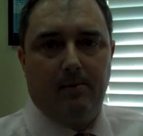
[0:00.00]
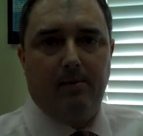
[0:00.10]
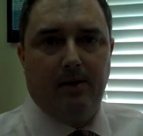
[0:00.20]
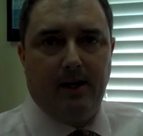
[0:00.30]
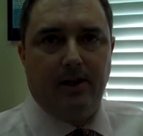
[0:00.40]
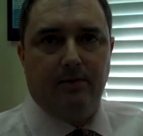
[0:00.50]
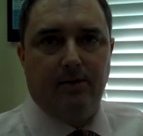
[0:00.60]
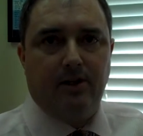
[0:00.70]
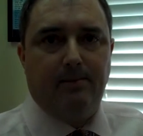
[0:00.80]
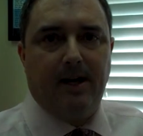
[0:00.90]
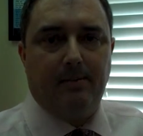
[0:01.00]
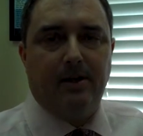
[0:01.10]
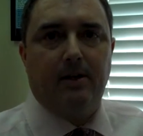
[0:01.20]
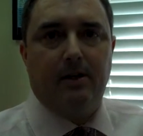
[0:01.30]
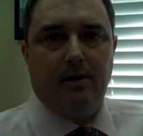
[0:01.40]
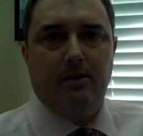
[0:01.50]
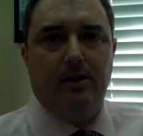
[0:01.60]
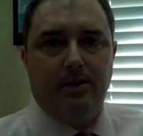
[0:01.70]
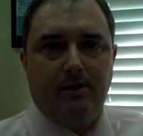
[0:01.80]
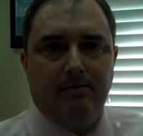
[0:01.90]
appliance for sleep apnea and who
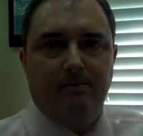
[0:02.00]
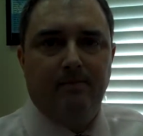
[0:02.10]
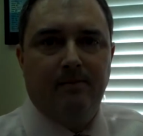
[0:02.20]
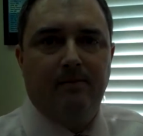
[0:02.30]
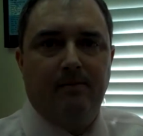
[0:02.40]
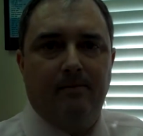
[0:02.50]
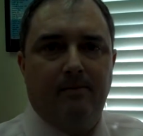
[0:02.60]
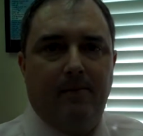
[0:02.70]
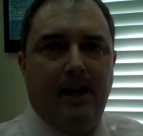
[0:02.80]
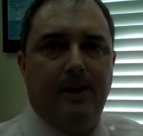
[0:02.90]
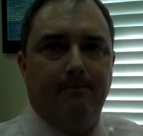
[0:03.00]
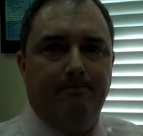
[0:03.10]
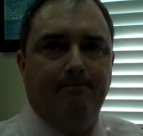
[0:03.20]
isn't. Thank you.